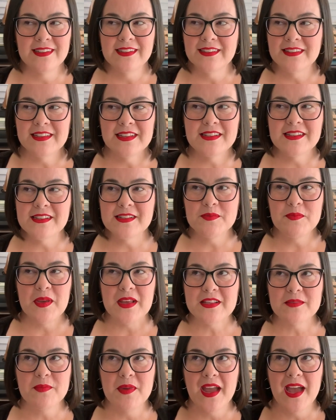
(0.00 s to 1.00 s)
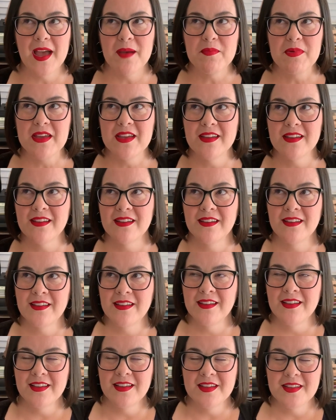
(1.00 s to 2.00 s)
That just makes me happy.
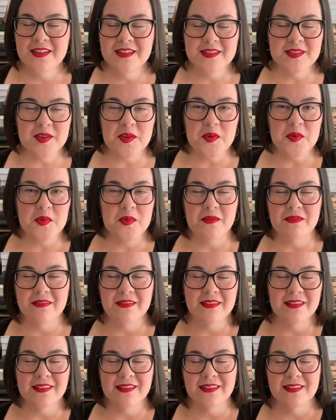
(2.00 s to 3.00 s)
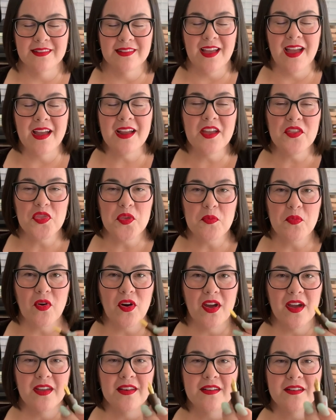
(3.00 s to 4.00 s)
So I got the
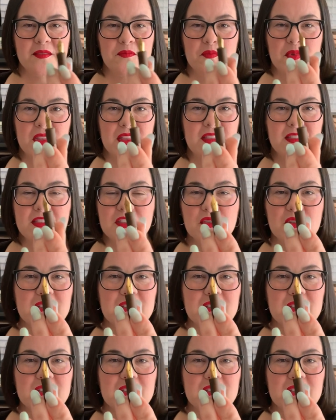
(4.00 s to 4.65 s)
broad, but you